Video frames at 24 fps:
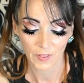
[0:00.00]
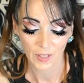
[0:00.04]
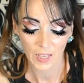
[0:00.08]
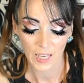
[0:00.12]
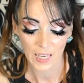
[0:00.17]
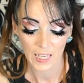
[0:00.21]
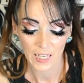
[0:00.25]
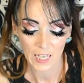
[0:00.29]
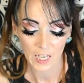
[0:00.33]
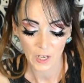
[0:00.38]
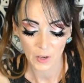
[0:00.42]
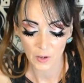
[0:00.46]

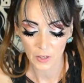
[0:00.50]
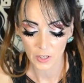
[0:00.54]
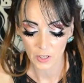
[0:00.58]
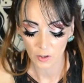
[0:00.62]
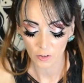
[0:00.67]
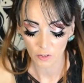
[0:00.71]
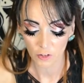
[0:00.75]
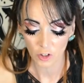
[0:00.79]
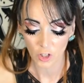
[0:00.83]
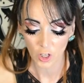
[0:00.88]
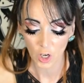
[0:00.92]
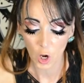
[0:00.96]
And here it goes.
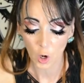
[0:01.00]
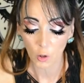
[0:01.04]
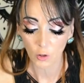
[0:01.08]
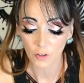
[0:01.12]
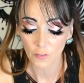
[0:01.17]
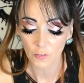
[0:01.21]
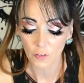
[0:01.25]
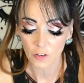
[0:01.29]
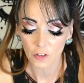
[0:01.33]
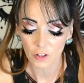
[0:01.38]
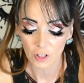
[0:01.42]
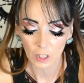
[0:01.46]
You're going to hold it
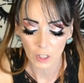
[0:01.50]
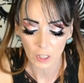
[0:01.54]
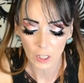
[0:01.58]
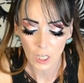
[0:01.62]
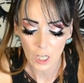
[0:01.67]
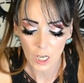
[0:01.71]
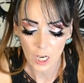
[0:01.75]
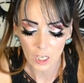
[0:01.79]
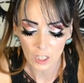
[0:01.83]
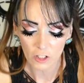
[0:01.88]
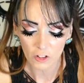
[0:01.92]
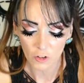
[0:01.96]
for as
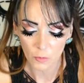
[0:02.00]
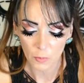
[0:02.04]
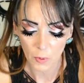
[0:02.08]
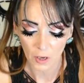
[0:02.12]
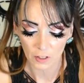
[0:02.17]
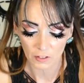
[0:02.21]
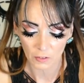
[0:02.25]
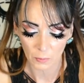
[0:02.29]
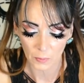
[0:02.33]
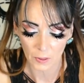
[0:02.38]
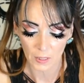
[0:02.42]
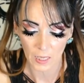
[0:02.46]
long as you
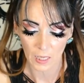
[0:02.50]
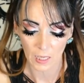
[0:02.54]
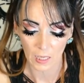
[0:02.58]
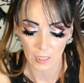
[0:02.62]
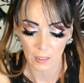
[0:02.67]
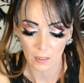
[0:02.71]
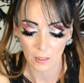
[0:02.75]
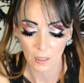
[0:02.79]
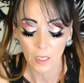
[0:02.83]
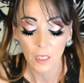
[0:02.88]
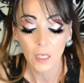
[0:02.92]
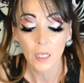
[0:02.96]
possibly
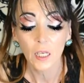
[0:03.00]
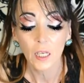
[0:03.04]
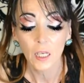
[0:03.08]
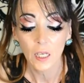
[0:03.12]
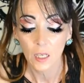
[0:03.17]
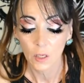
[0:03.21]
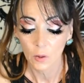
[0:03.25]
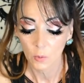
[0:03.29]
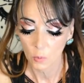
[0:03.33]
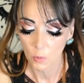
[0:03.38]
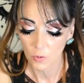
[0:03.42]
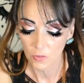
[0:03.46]
can
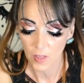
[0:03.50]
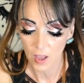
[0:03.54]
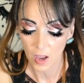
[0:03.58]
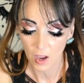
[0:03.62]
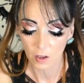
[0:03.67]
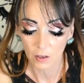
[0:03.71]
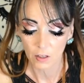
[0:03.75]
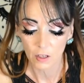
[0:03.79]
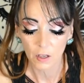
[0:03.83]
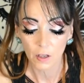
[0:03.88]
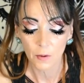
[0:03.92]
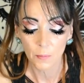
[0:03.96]

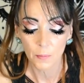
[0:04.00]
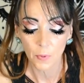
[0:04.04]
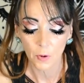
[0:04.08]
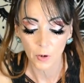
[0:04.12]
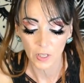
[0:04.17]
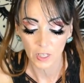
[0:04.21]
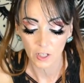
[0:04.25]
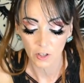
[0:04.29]
without burning